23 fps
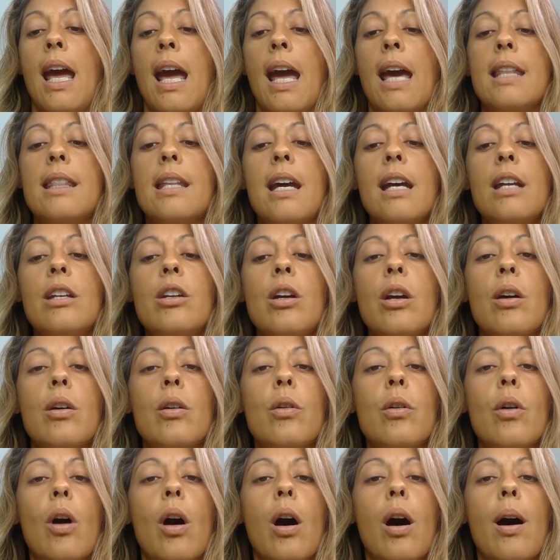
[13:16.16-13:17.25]
And then
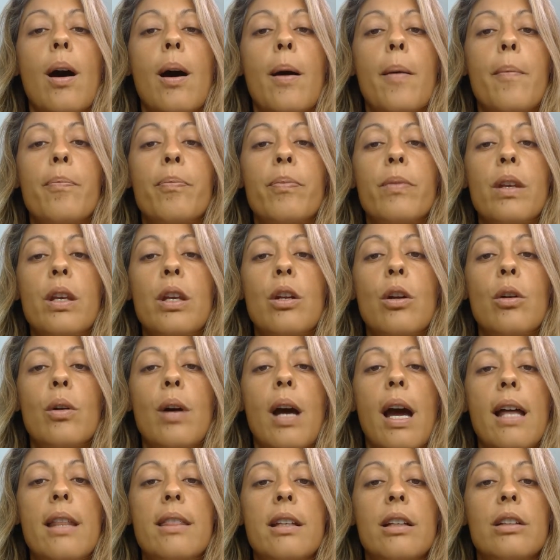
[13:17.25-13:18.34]

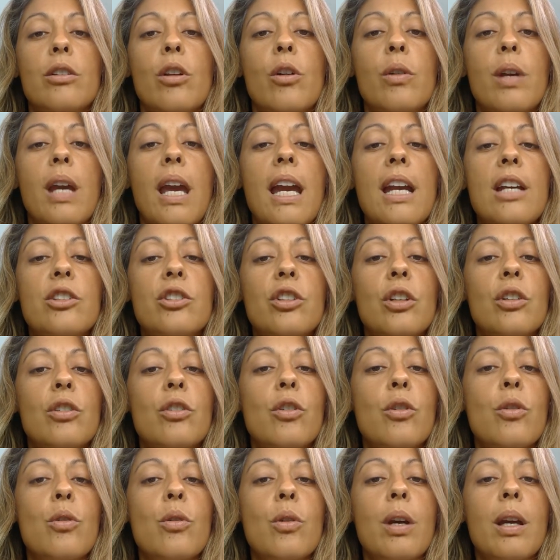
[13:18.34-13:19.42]
the
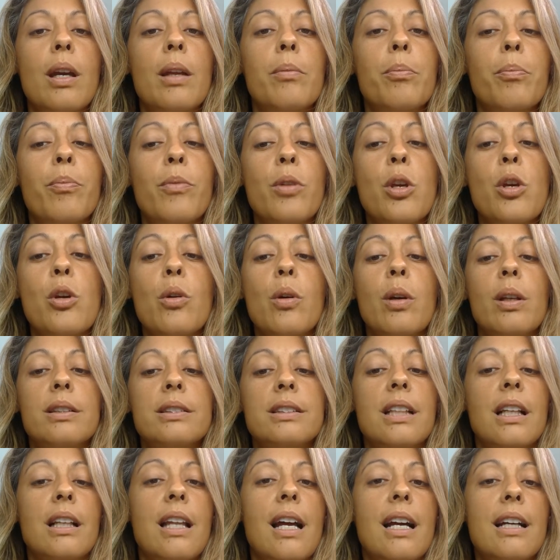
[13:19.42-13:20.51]
location, you can
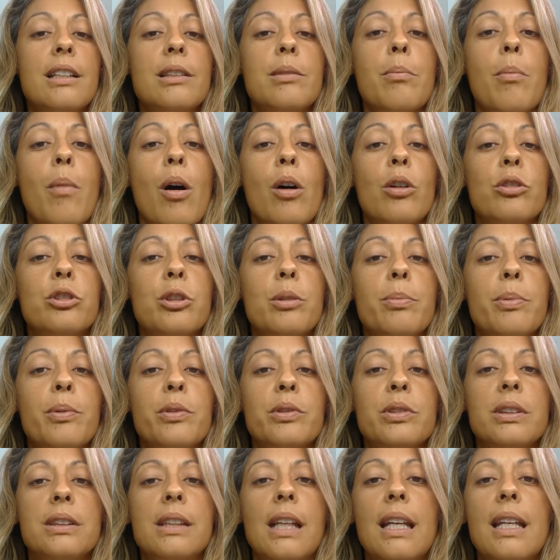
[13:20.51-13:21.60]
select
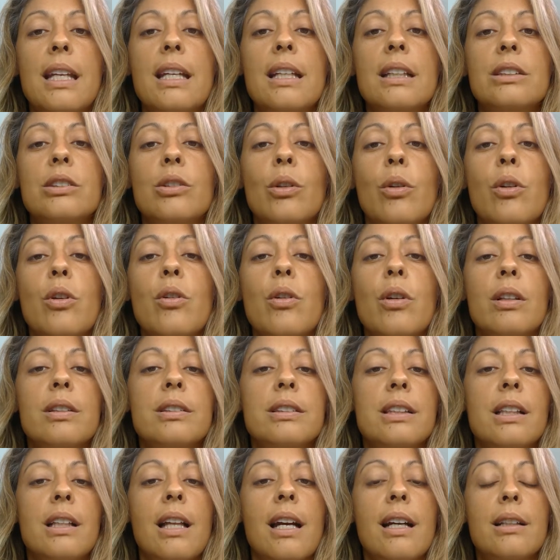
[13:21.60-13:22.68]
multiple cities, or you can
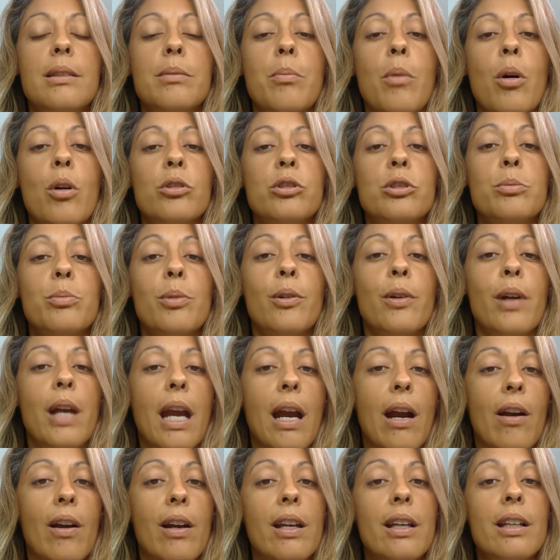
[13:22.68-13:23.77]
select multiple
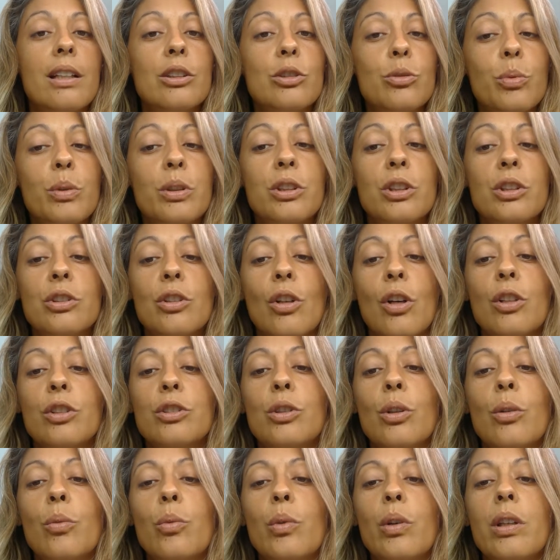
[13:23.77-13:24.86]
areas, which is
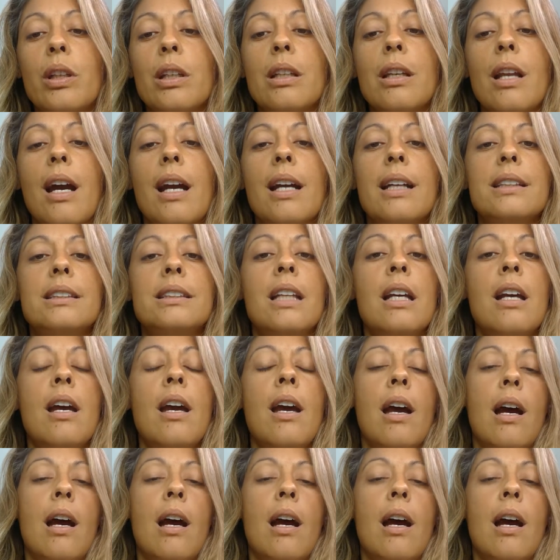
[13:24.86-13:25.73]
also really nice.